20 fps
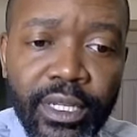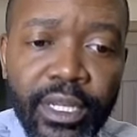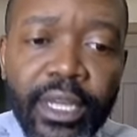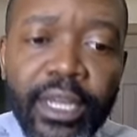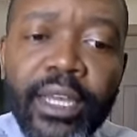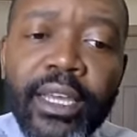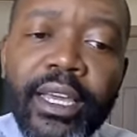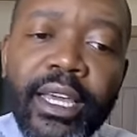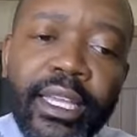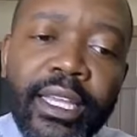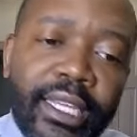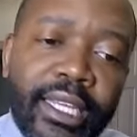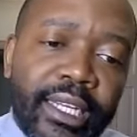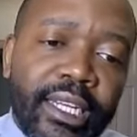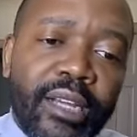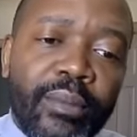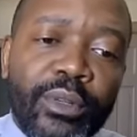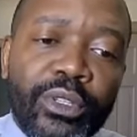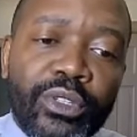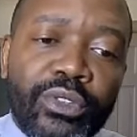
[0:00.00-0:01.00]
And then
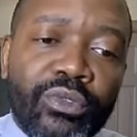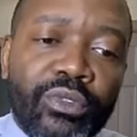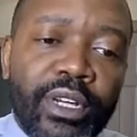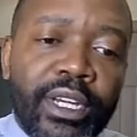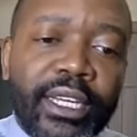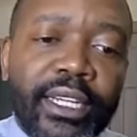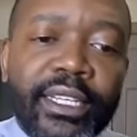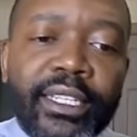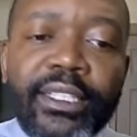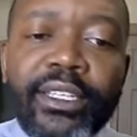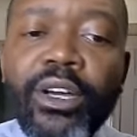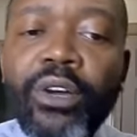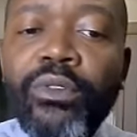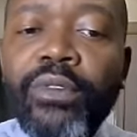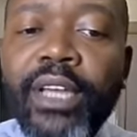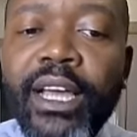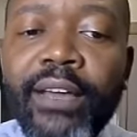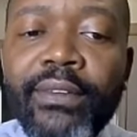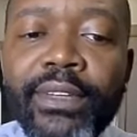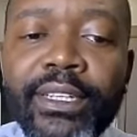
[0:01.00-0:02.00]
number 3, no
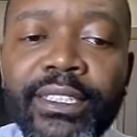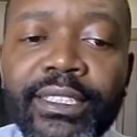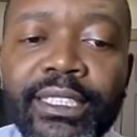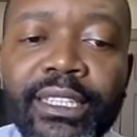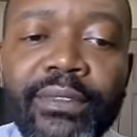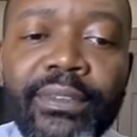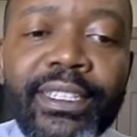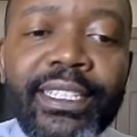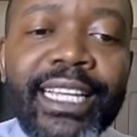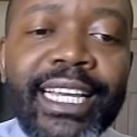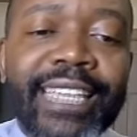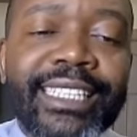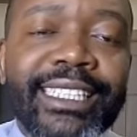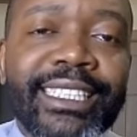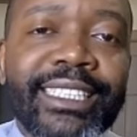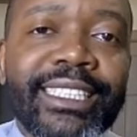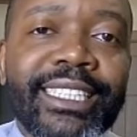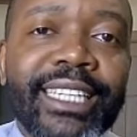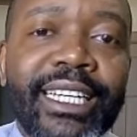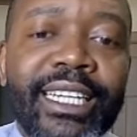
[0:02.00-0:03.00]
evidence of a nexus
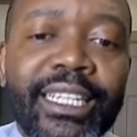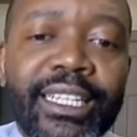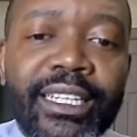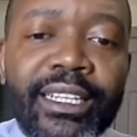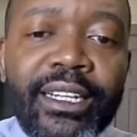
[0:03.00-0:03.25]
link